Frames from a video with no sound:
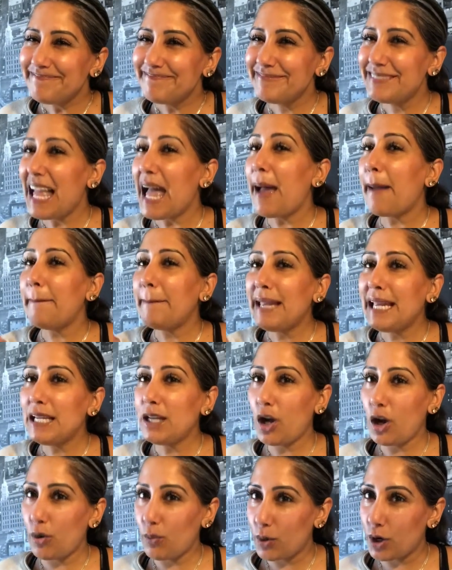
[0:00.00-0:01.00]
that may
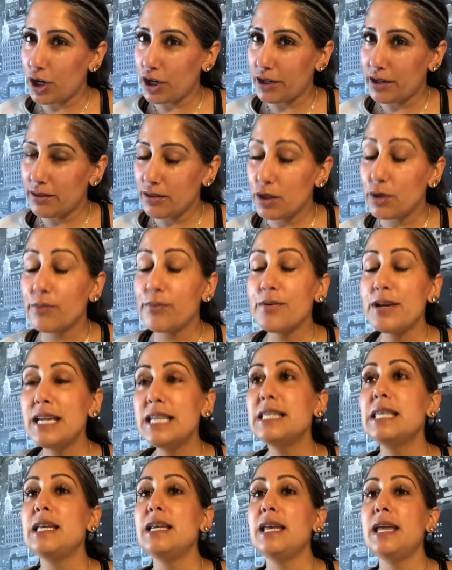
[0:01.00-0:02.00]
not work. The
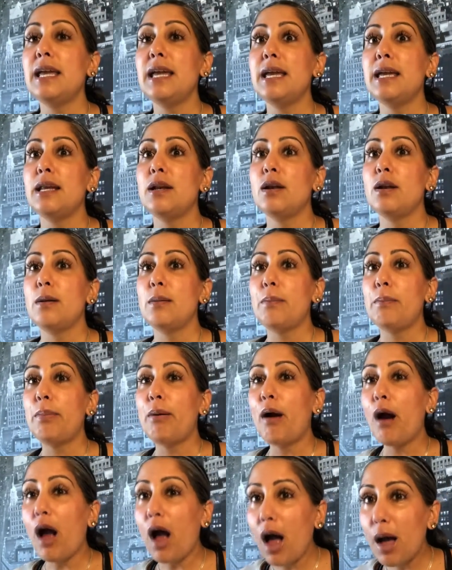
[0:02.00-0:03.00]
reason it
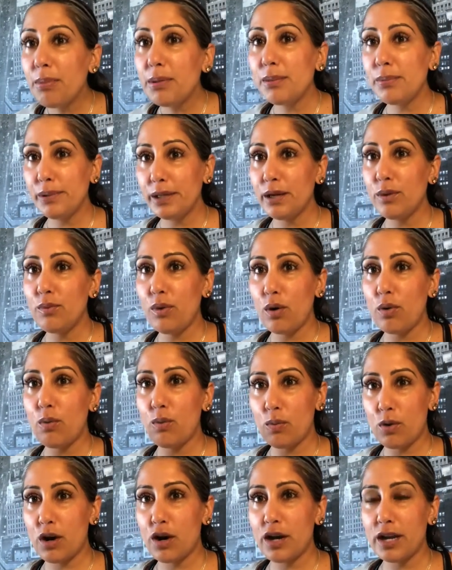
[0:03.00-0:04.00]
probably won't
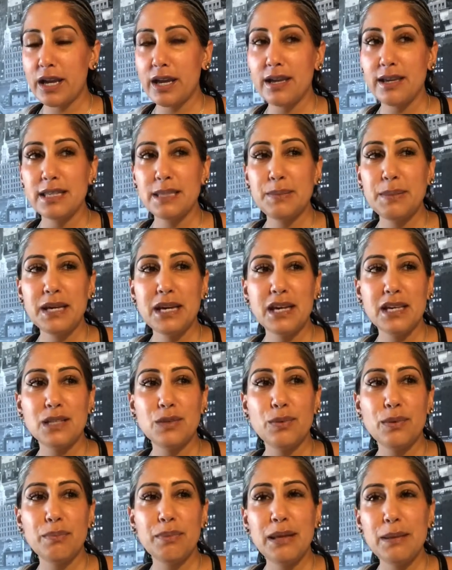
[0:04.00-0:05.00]
work is because
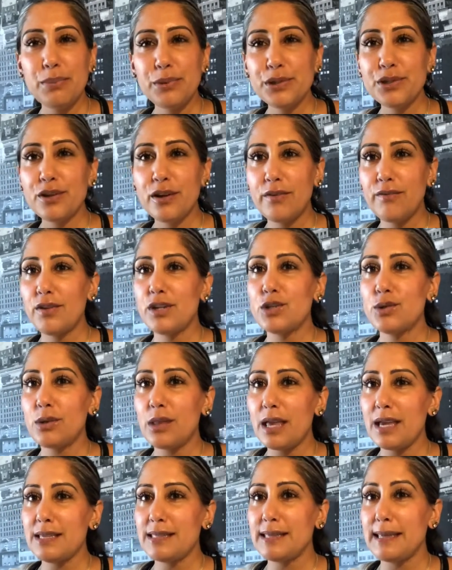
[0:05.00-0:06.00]
when people start
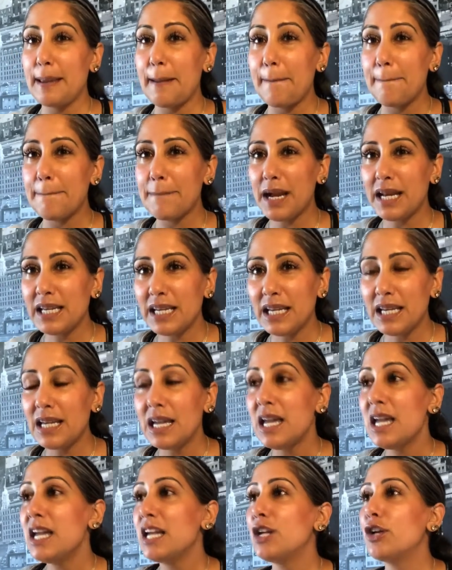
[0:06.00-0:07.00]
visualizing money,
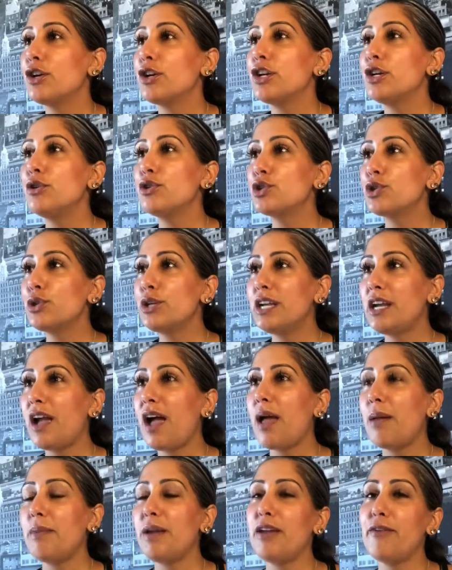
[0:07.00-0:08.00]
you're usually
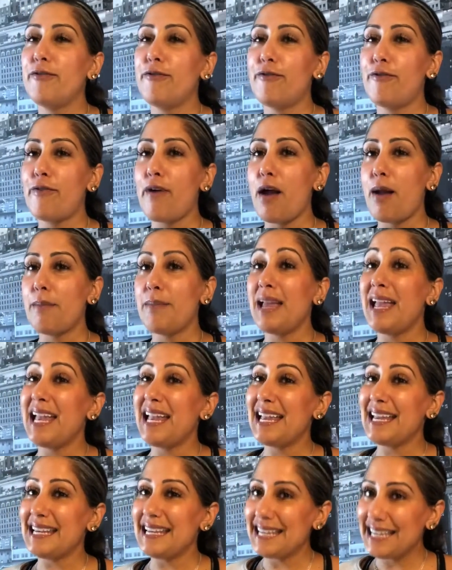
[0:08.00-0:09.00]
coming from
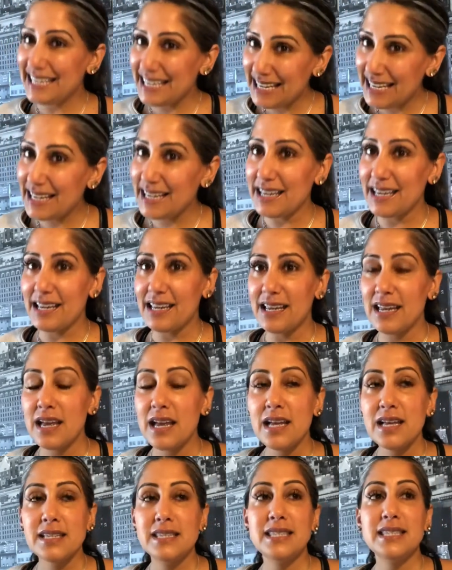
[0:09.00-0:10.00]
a needy
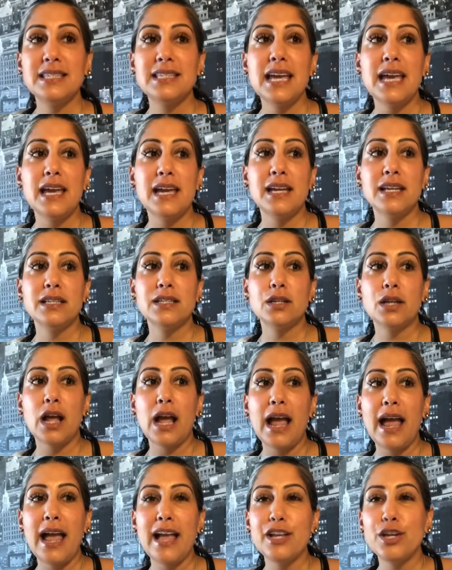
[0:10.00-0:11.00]
state
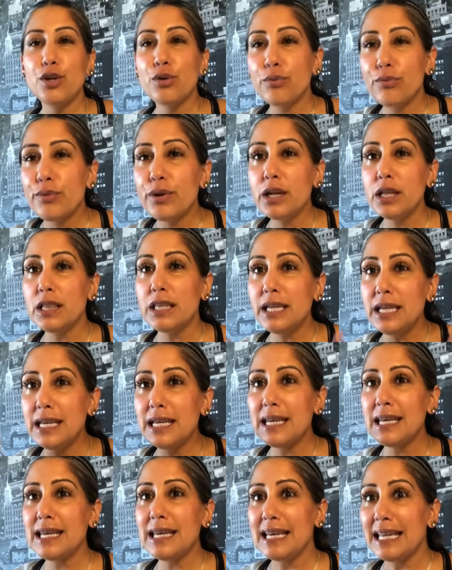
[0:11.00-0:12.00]
and you really
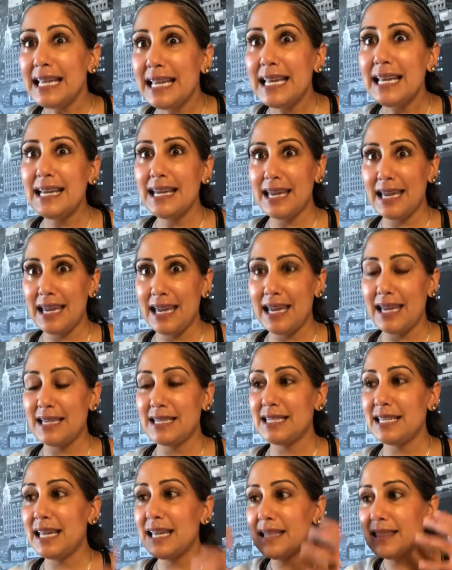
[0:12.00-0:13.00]
need
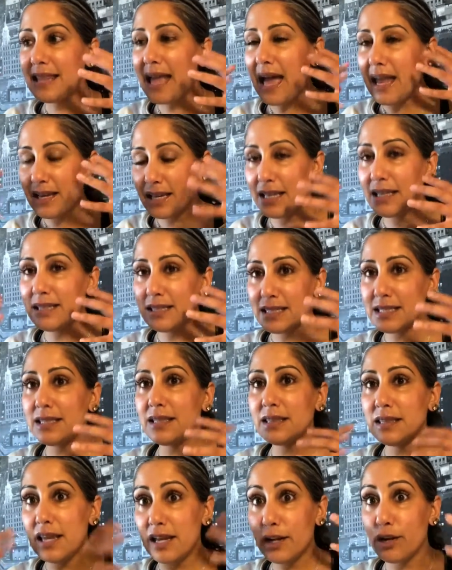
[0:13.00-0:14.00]
it in that
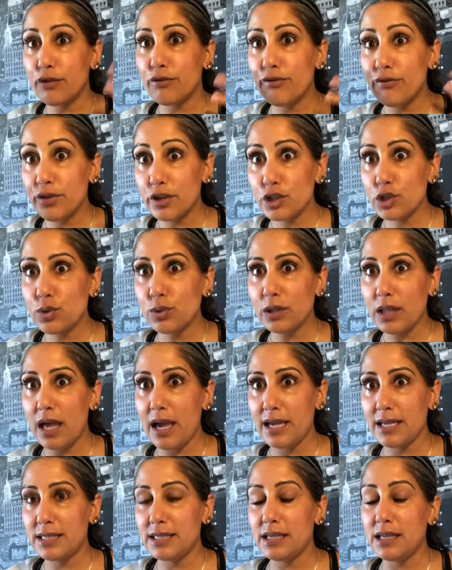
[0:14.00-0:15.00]
instant that you're
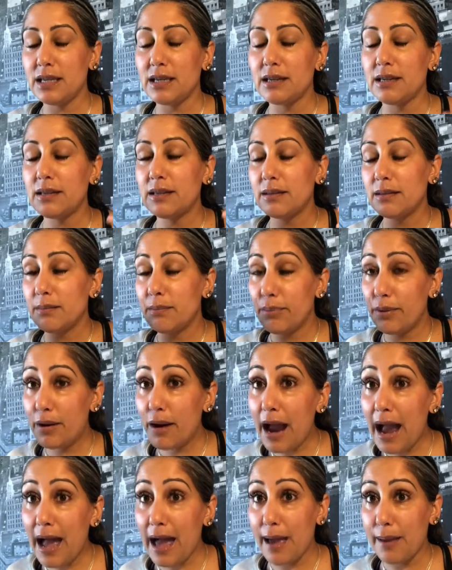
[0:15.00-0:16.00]
visualizing.
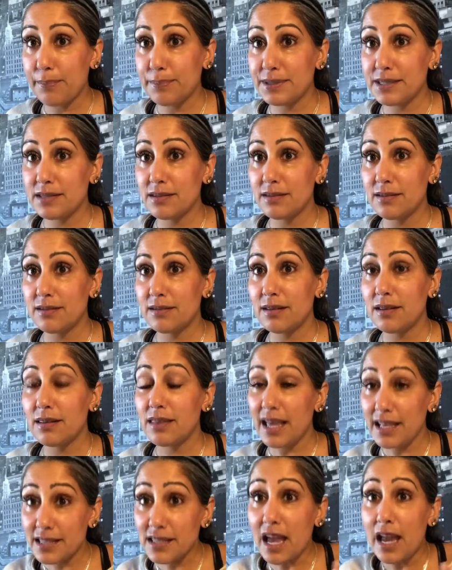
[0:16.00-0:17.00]
Perhaps
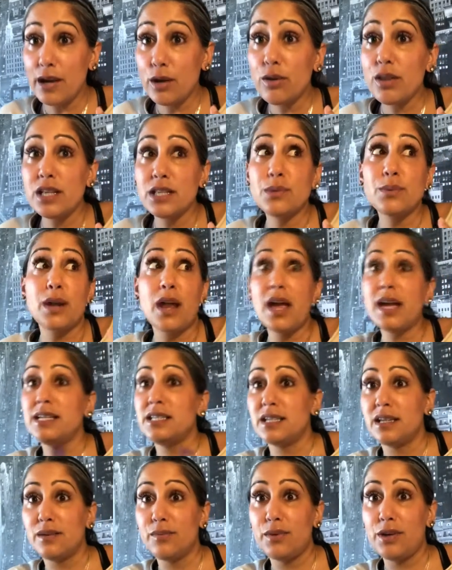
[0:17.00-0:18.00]
I know that's what I
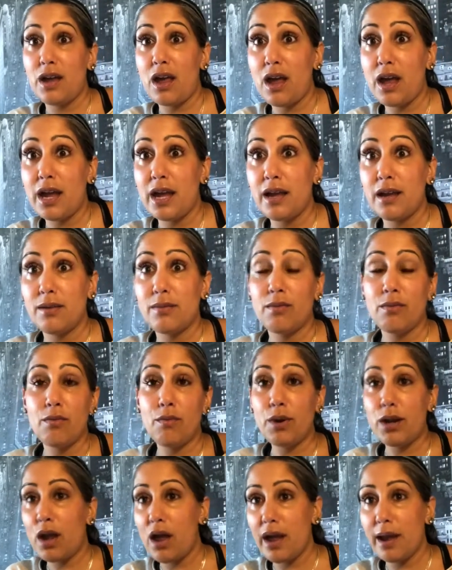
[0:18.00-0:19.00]
did when
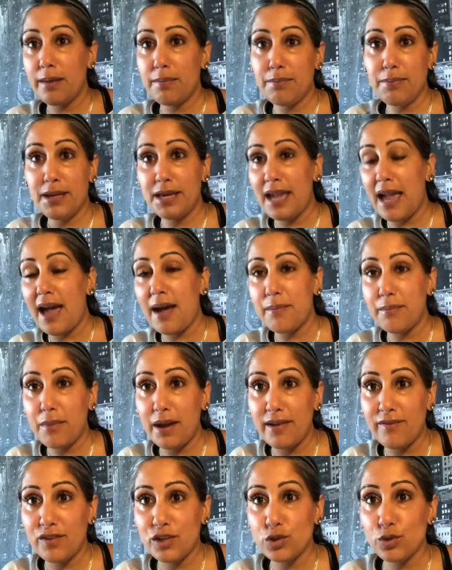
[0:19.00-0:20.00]
I began
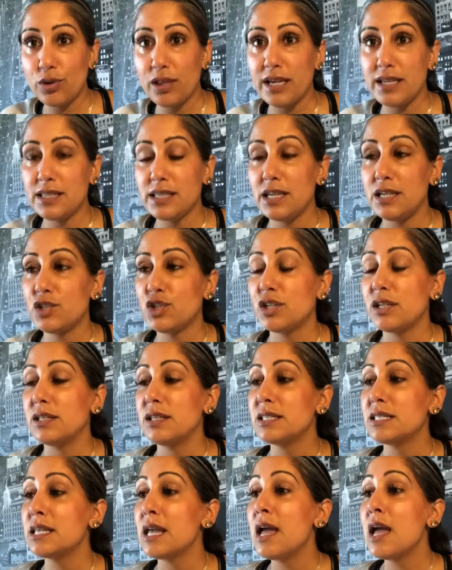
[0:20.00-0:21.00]
my
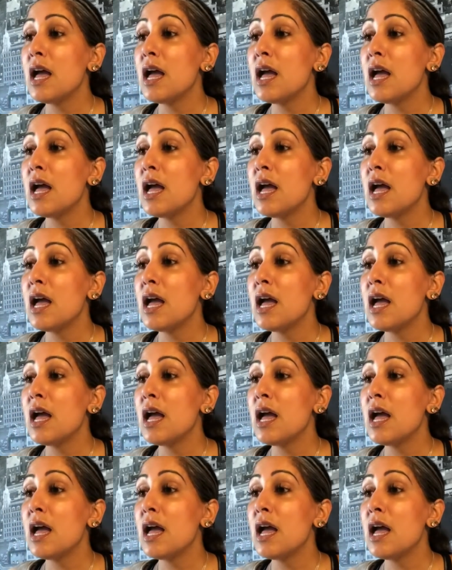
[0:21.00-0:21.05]
visualizations.